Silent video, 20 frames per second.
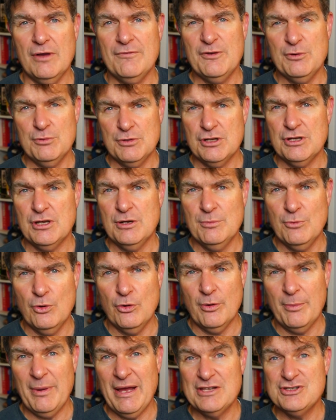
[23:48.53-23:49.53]
If you want to know
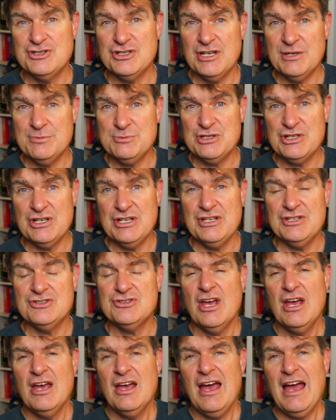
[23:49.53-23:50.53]
more about GMTs
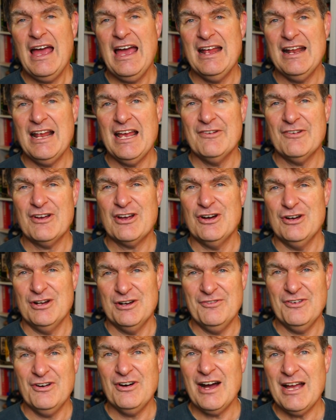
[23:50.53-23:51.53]
and have a kind
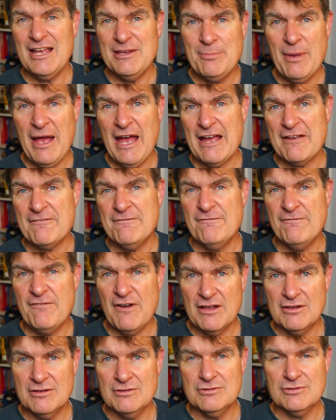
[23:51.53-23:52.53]
of laid back,
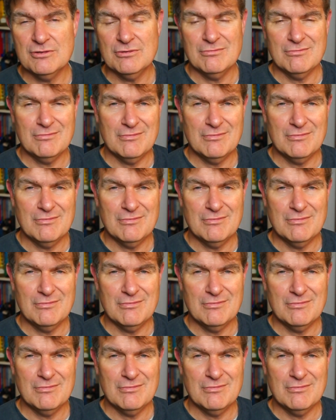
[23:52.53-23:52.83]
fun